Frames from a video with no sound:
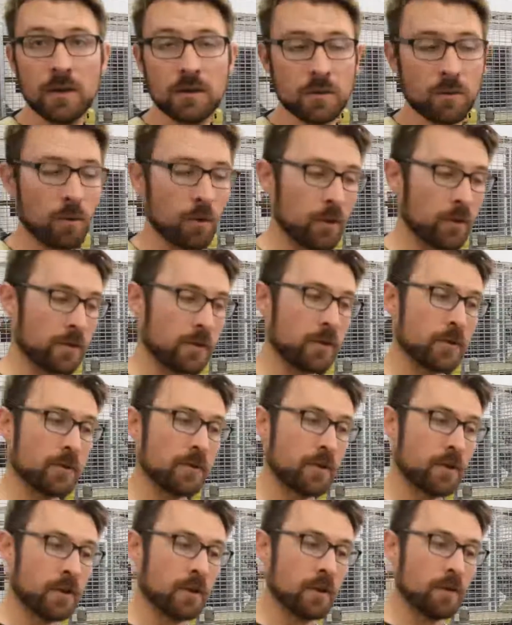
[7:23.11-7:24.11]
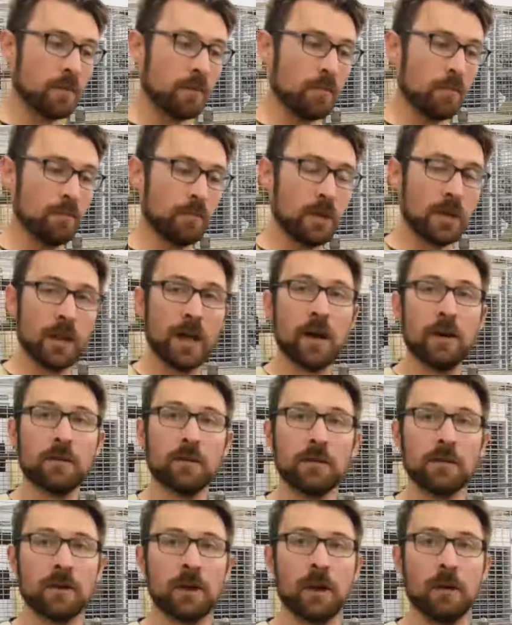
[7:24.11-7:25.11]
tools used to mill
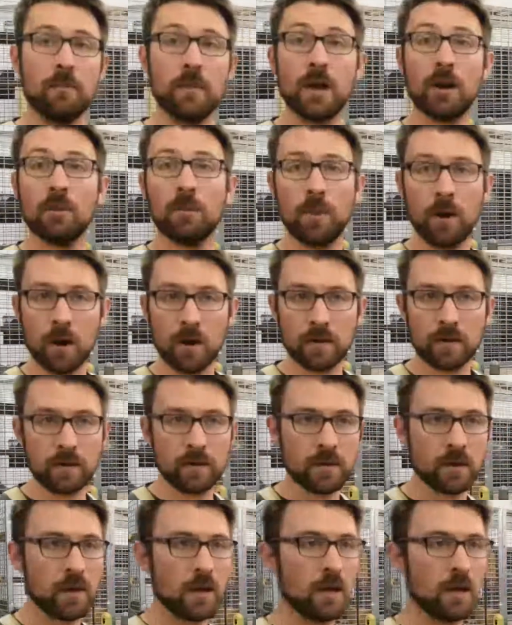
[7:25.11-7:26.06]
out metal parts.